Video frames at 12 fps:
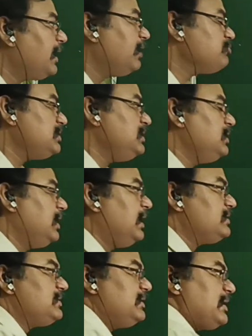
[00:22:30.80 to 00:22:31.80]
Now see,
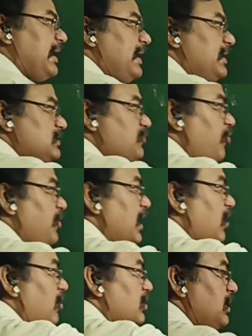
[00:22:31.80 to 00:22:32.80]
as the current is
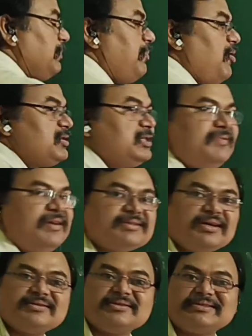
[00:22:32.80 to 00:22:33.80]
flowing along the positive
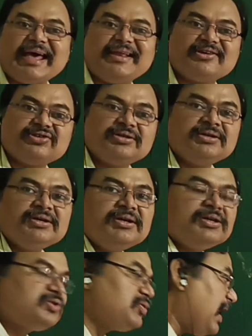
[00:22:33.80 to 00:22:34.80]
x-axis direction,
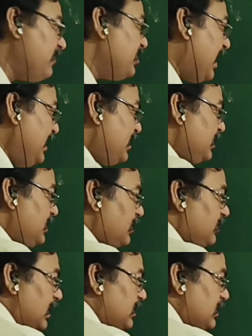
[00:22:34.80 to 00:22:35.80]
so can we
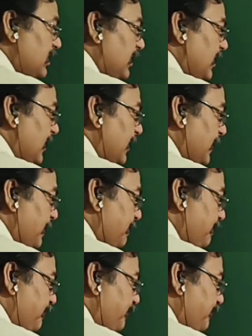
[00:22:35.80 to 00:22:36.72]
write that